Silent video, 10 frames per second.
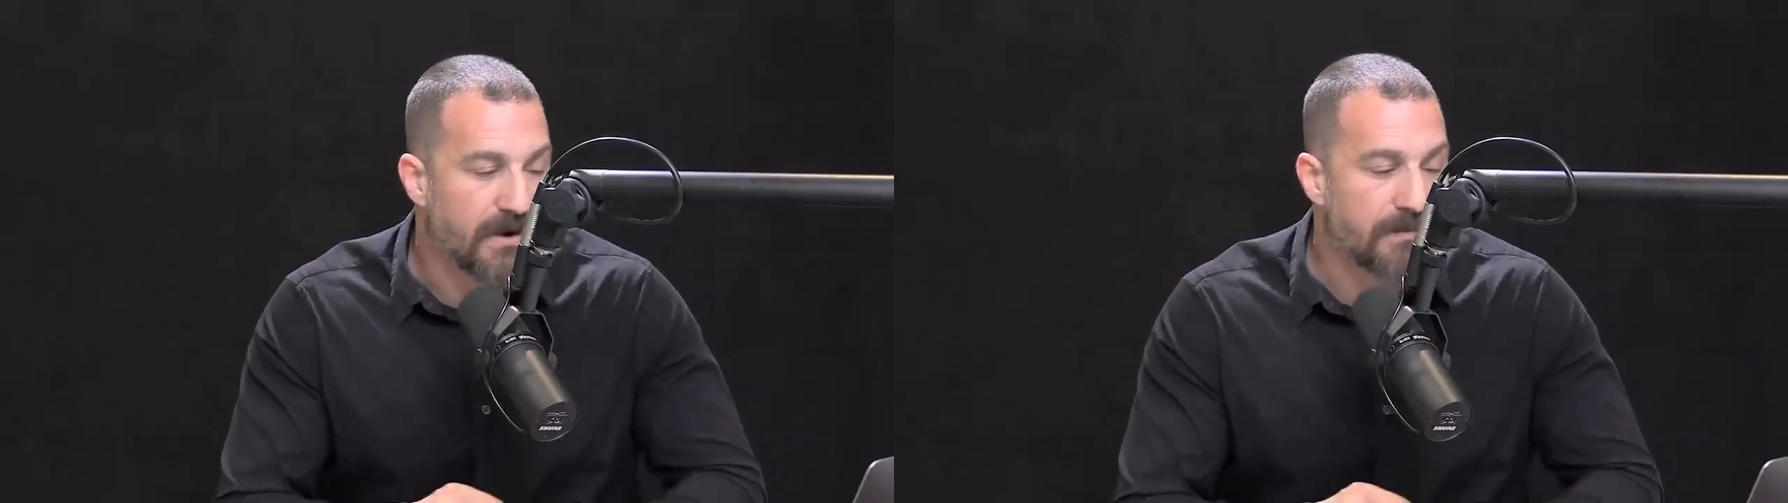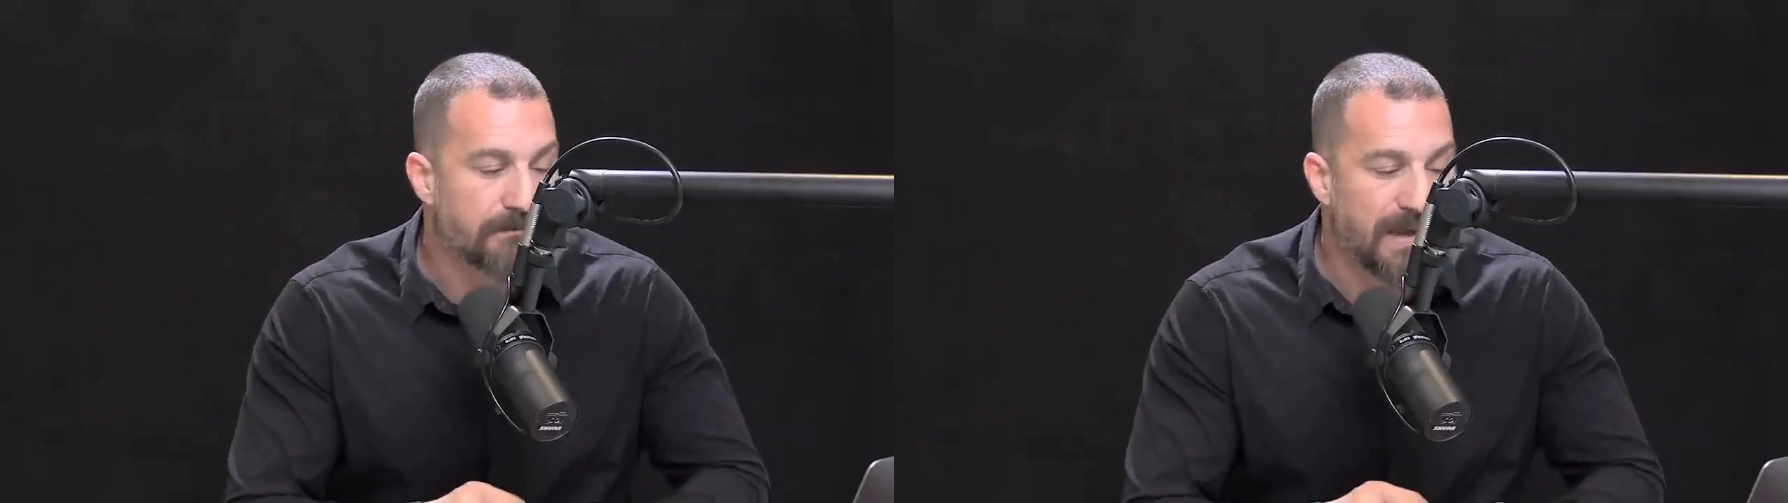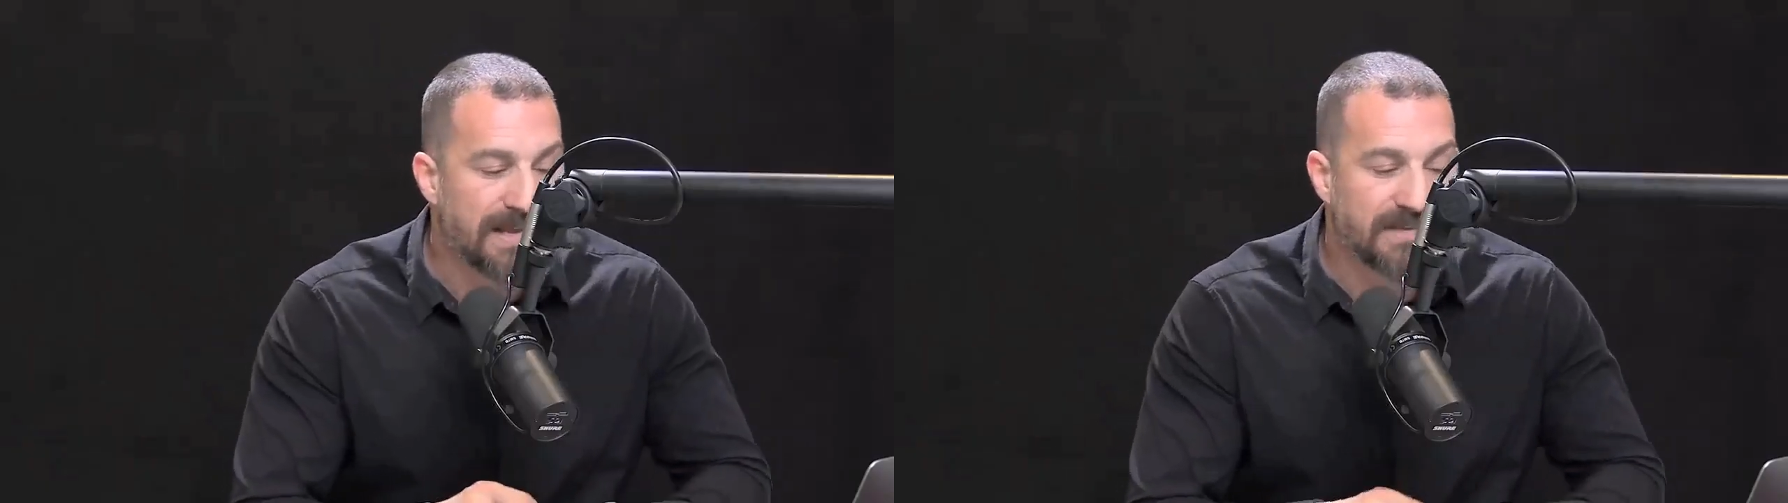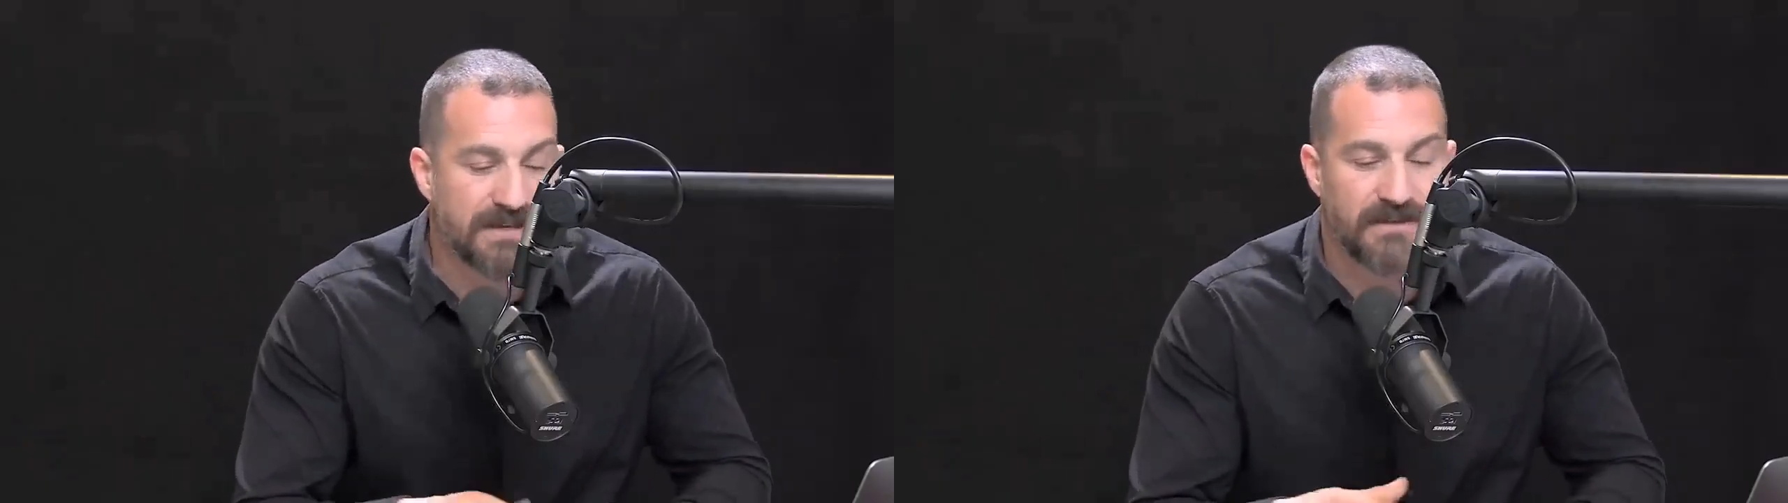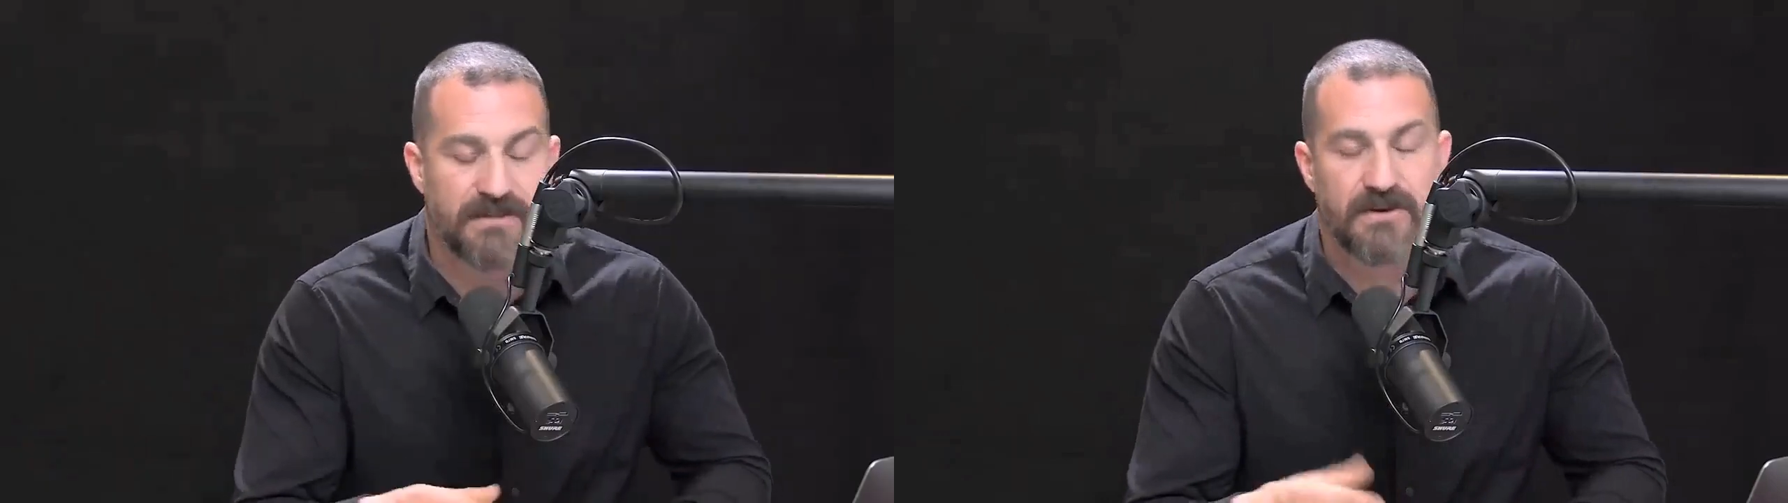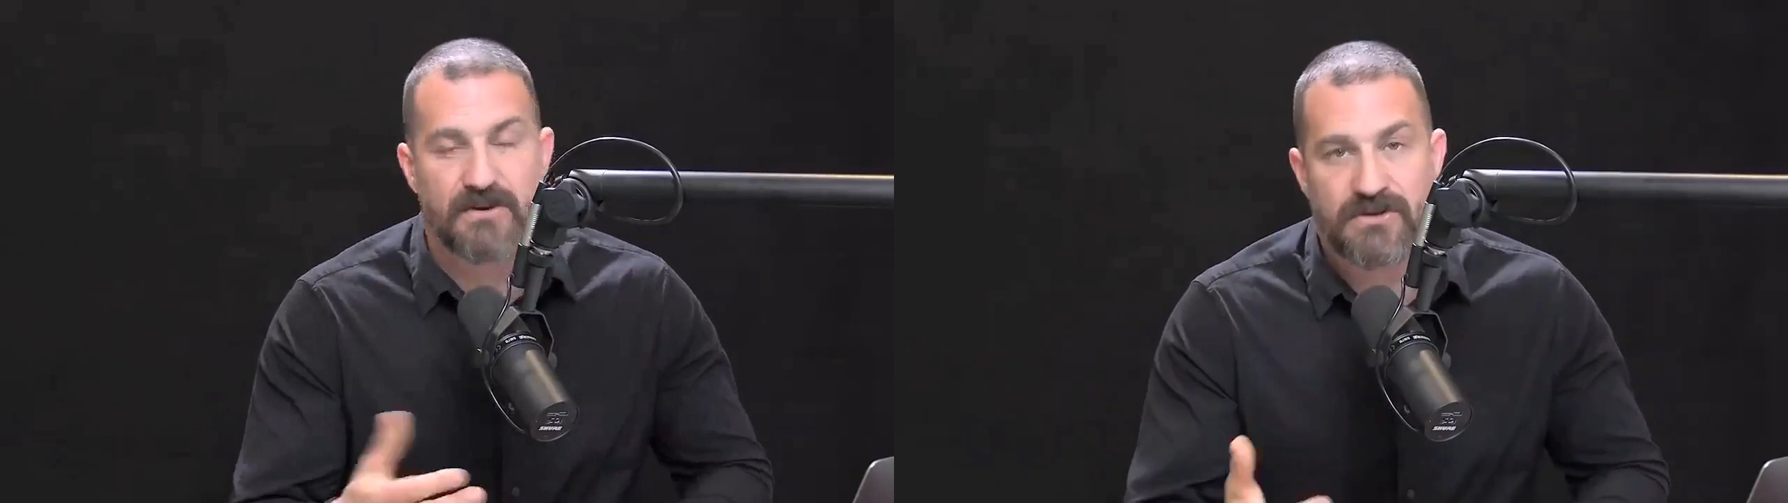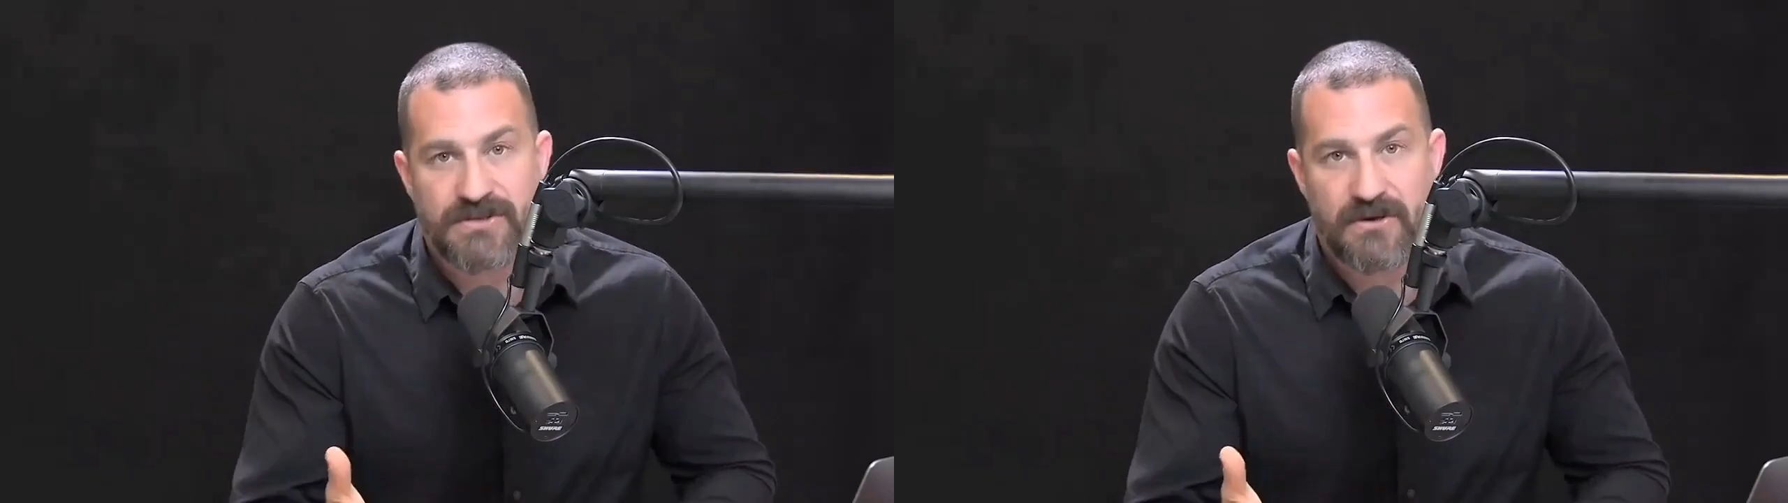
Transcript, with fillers: are basically the neural